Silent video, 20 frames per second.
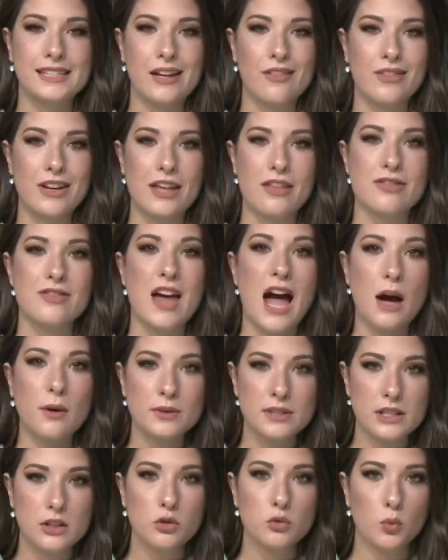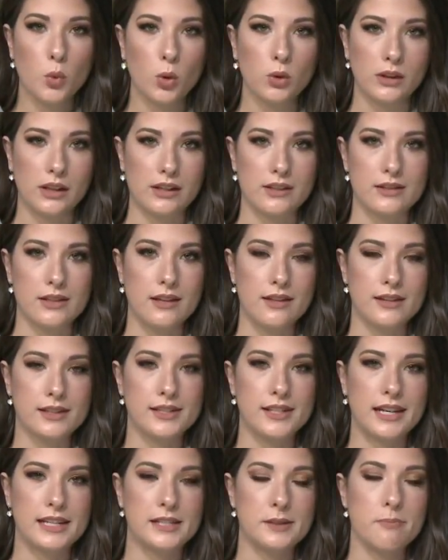seventy thousand enrollees in
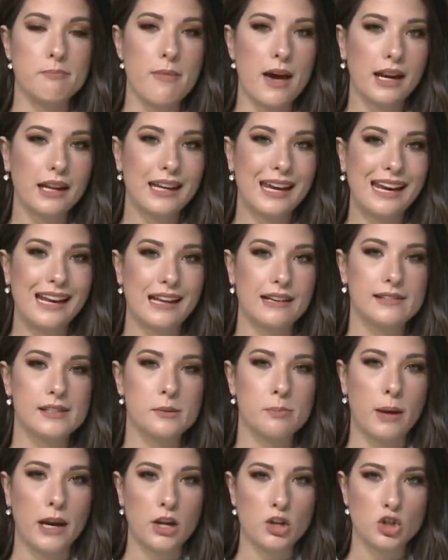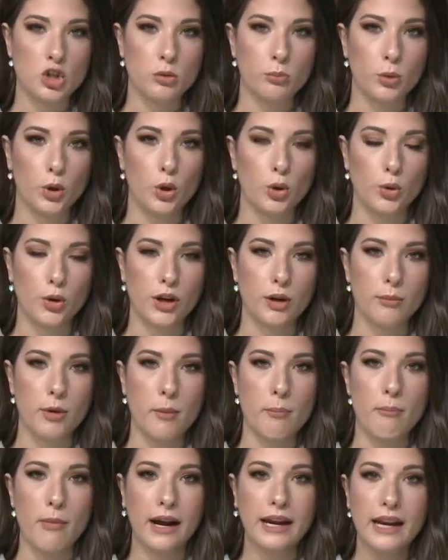the state's Medicaid expansion
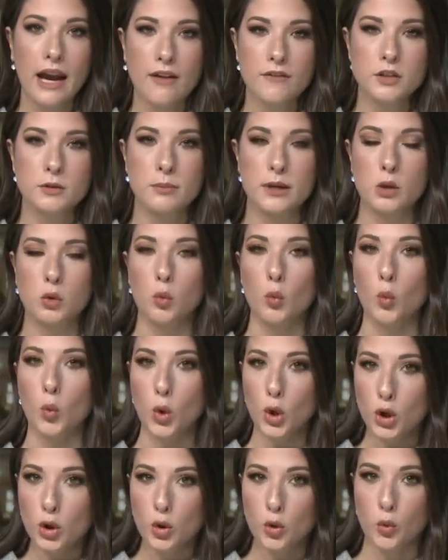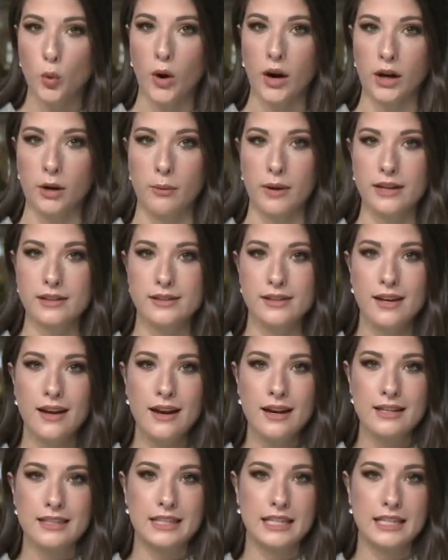program might have to meet work requirements